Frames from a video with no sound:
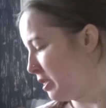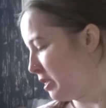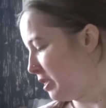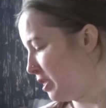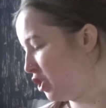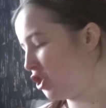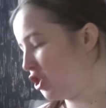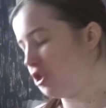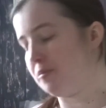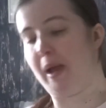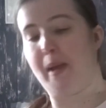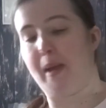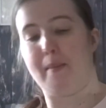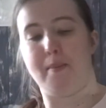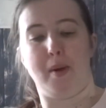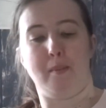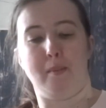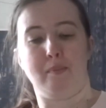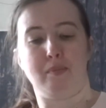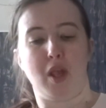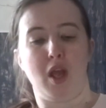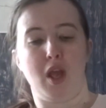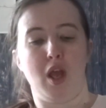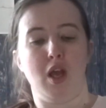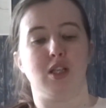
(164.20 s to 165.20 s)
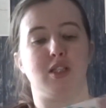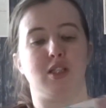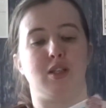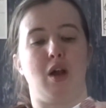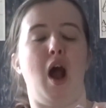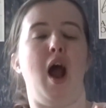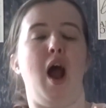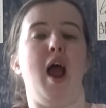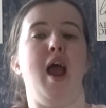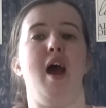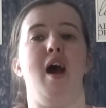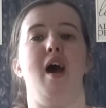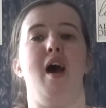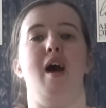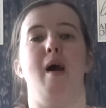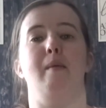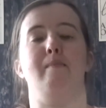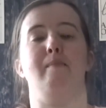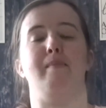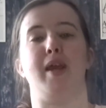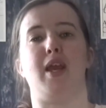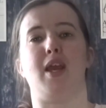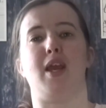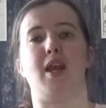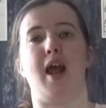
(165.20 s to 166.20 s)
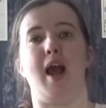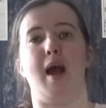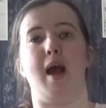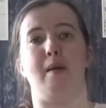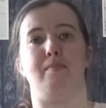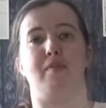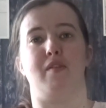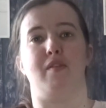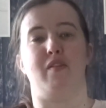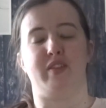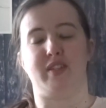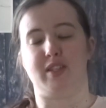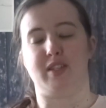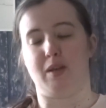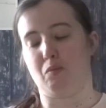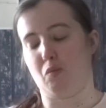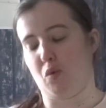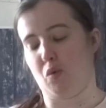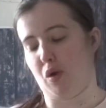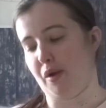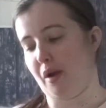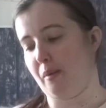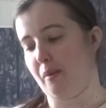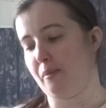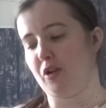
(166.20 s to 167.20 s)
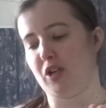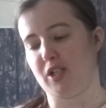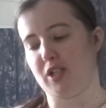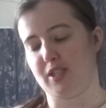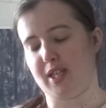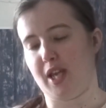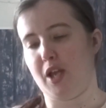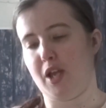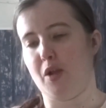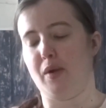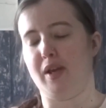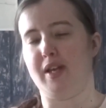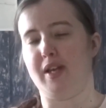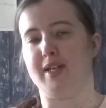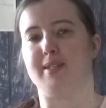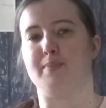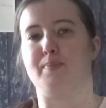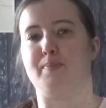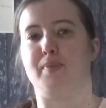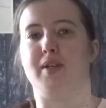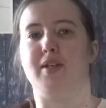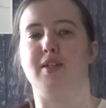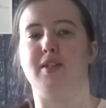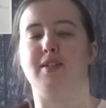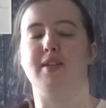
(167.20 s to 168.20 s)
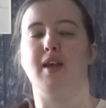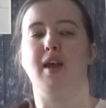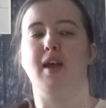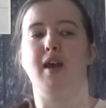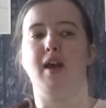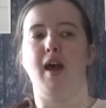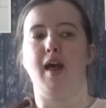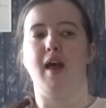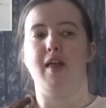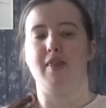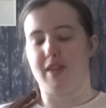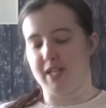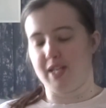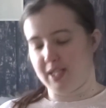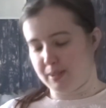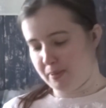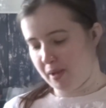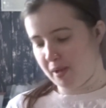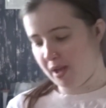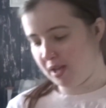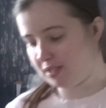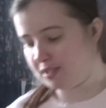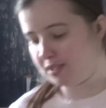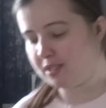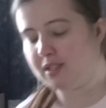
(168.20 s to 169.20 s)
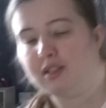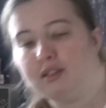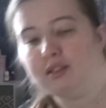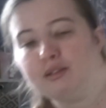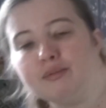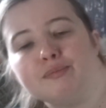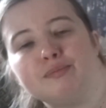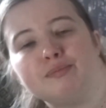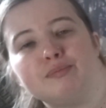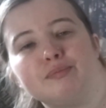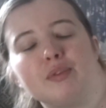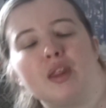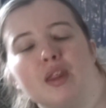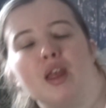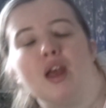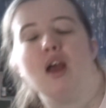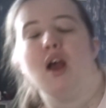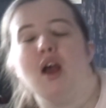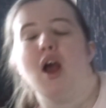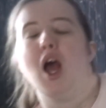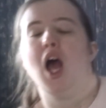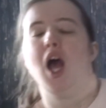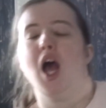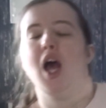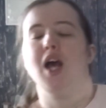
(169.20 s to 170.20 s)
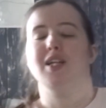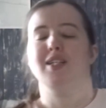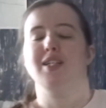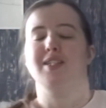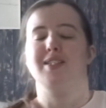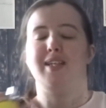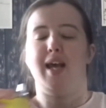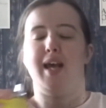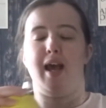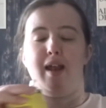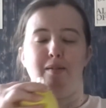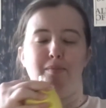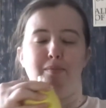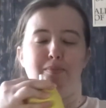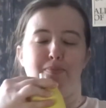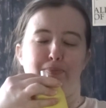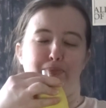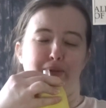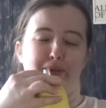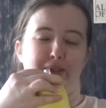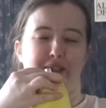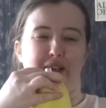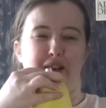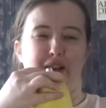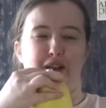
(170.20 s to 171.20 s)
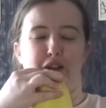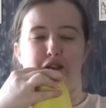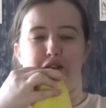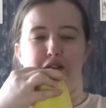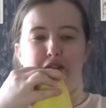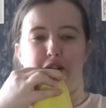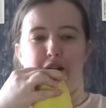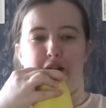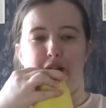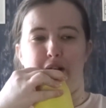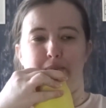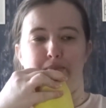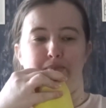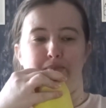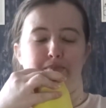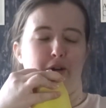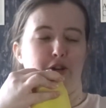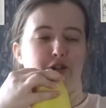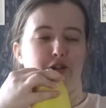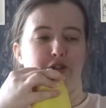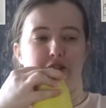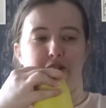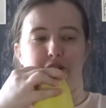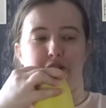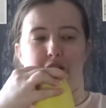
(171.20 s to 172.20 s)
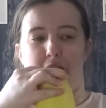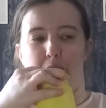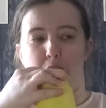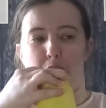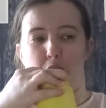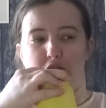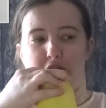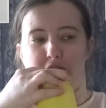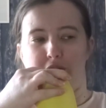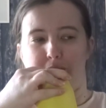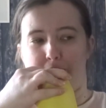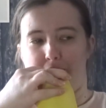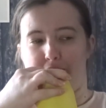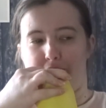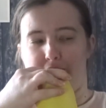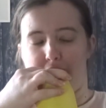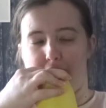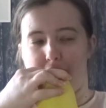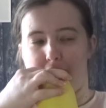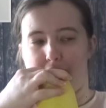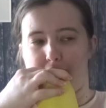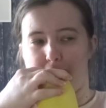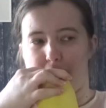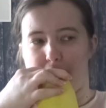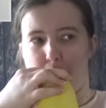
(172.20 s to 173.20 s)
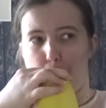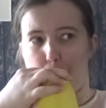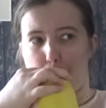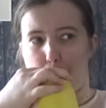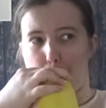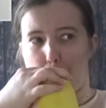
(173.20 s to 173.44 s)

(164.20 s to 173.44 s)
tissue paper. So I'm making a hamper for someone. I'm not going to say who it is because this person, 10% of the time, most of the time, watches my videos